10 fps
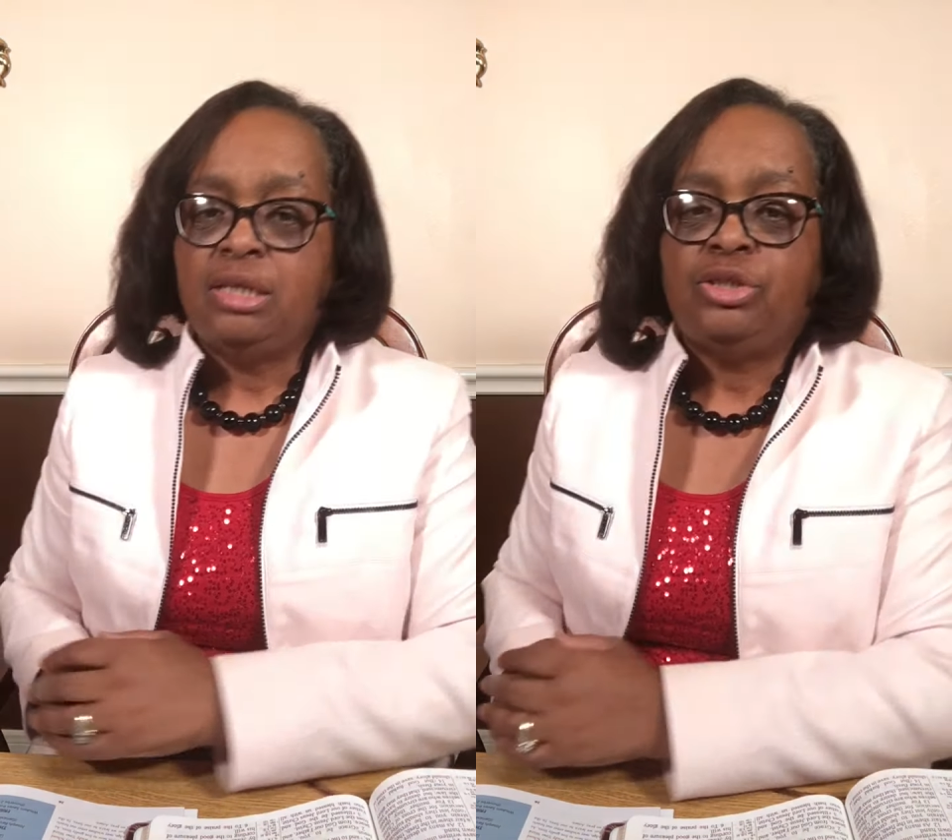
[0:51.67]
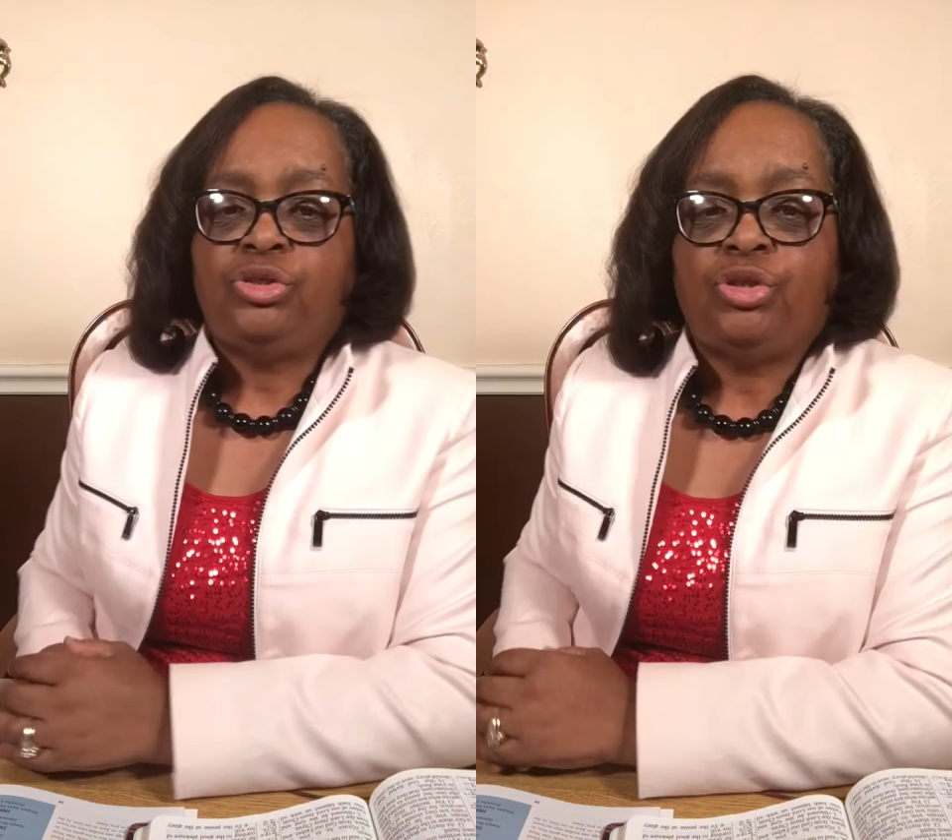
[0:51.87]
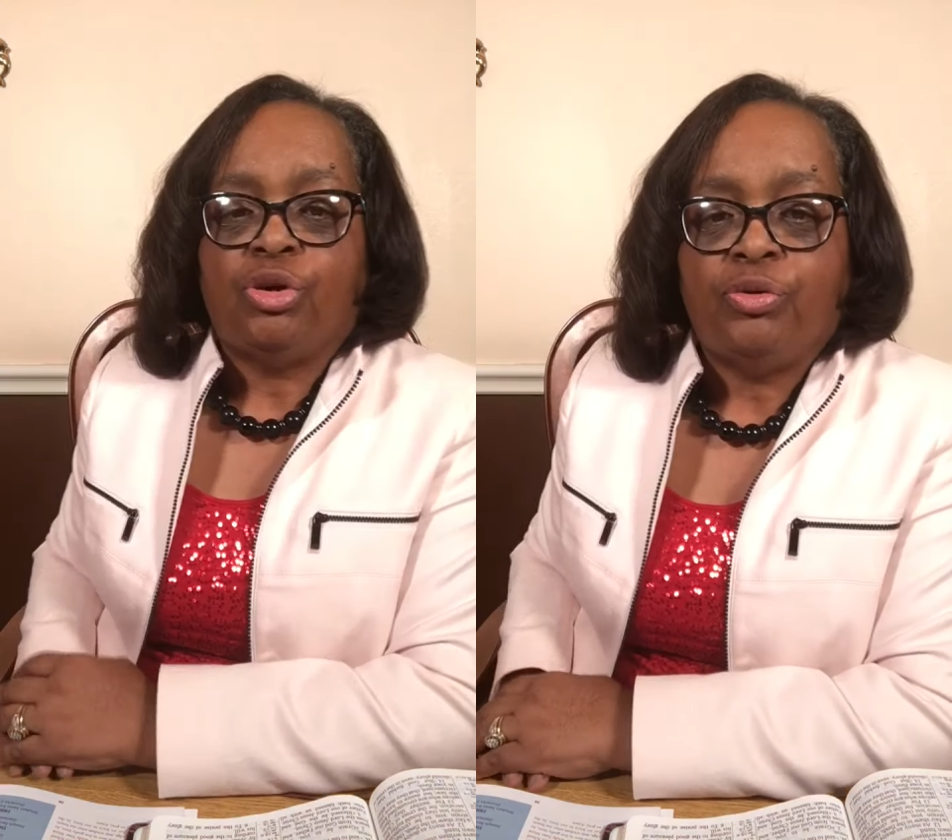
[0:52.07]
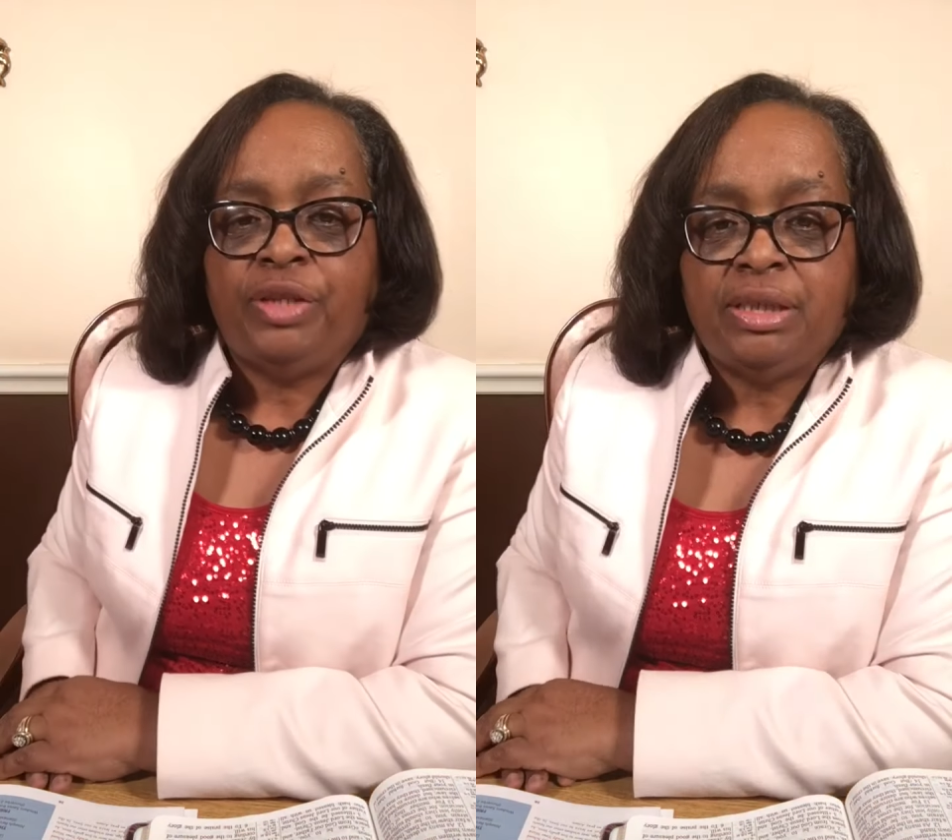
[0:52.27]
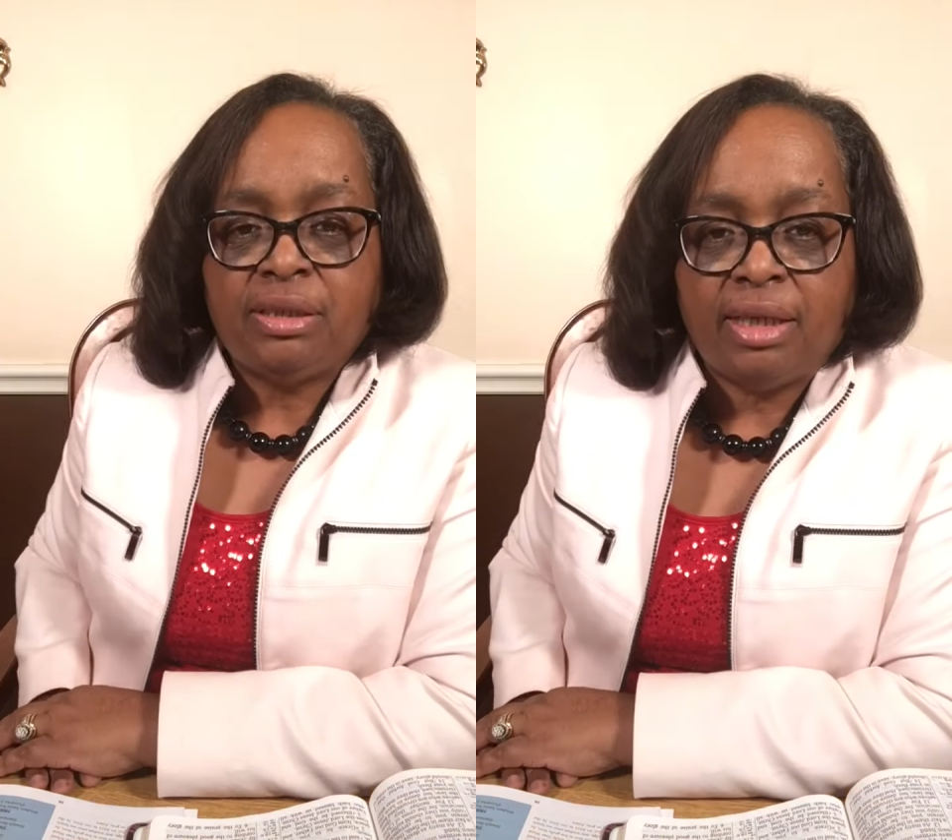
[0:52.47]
So
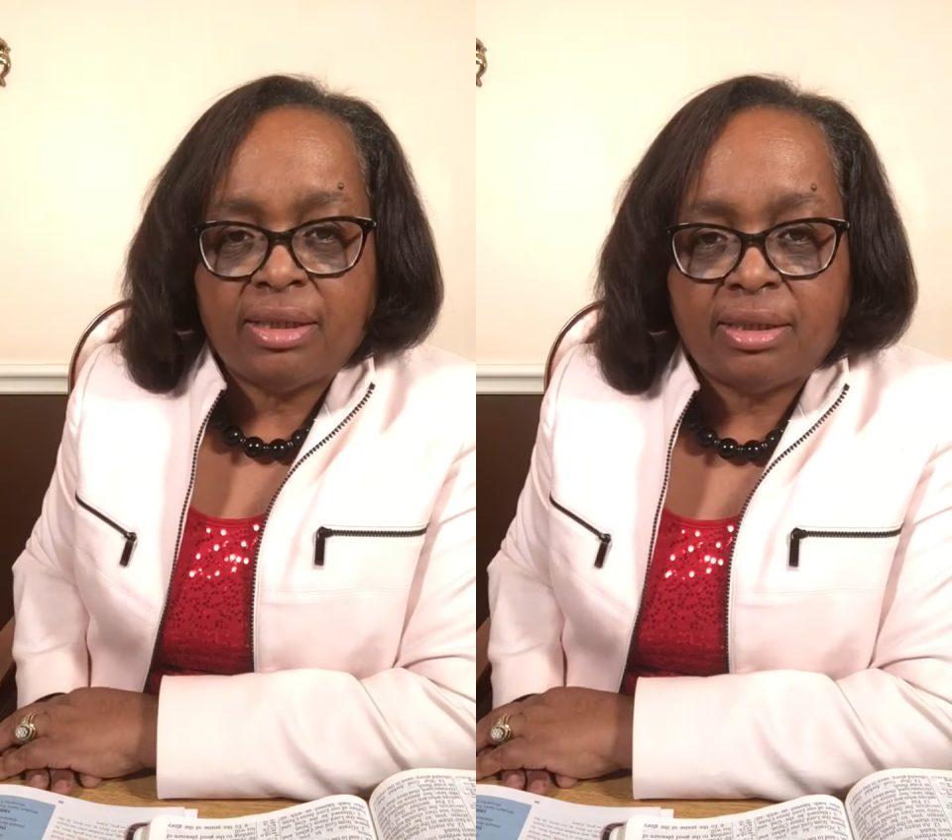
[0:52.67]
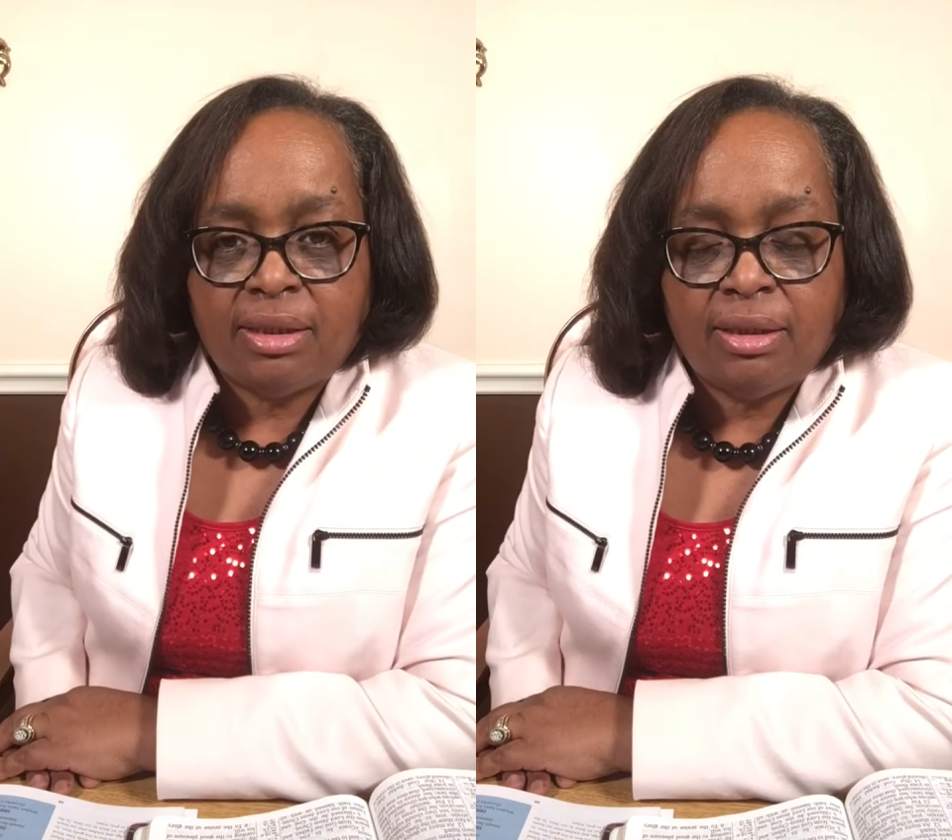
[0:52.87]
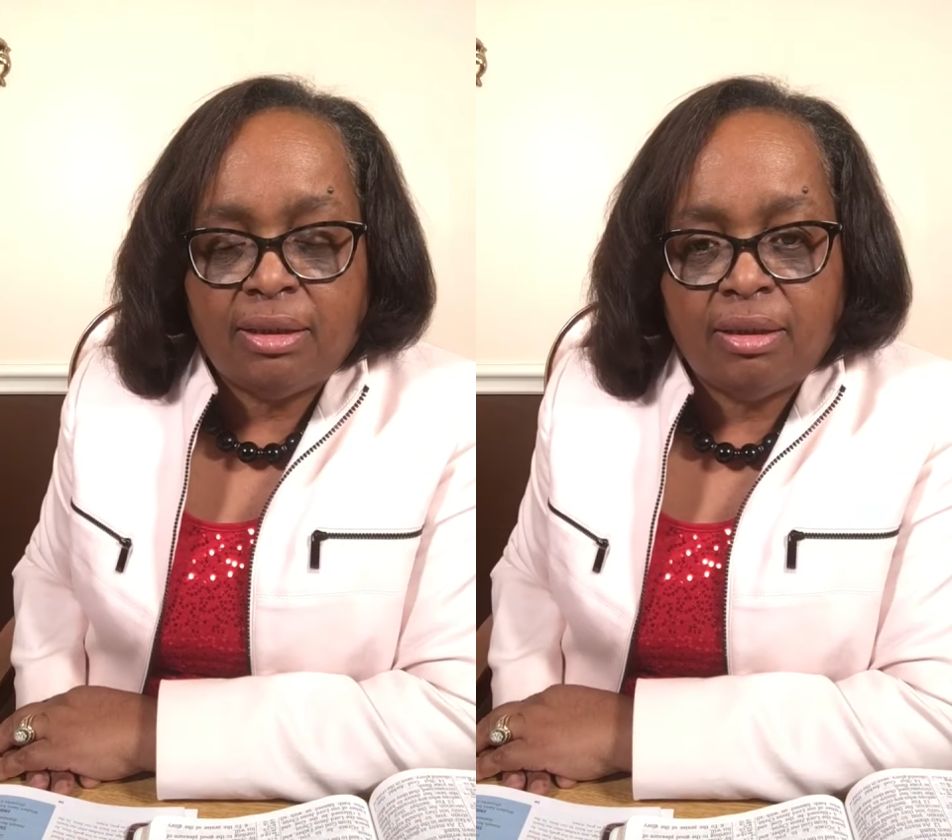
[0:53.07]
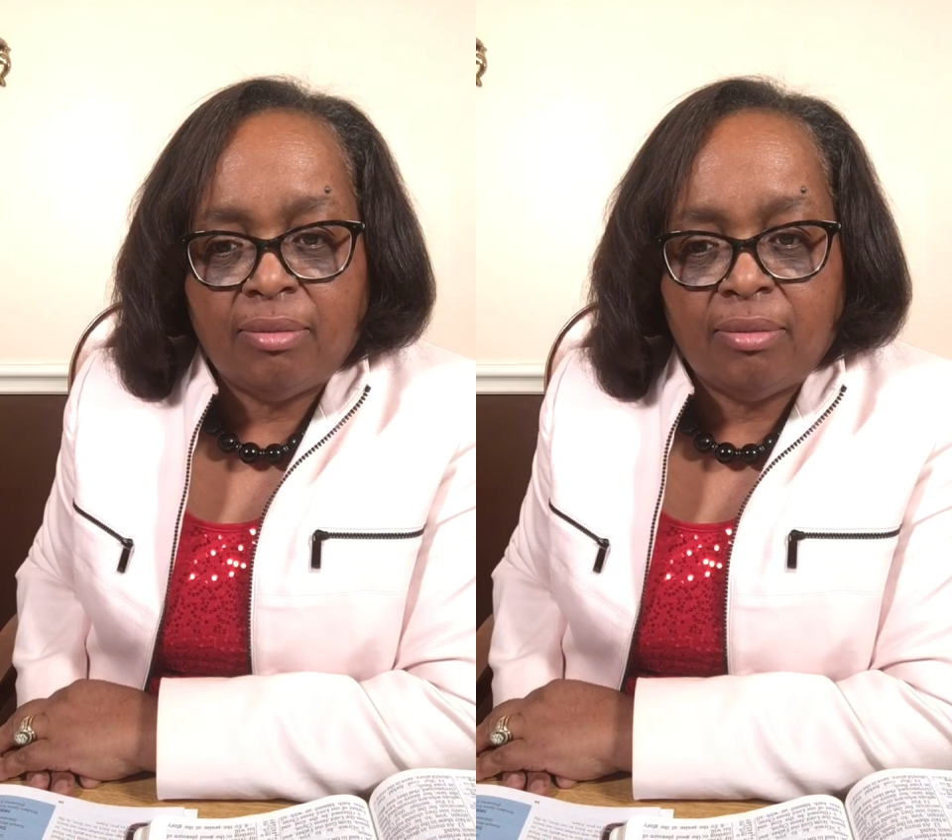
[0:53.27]
this lesson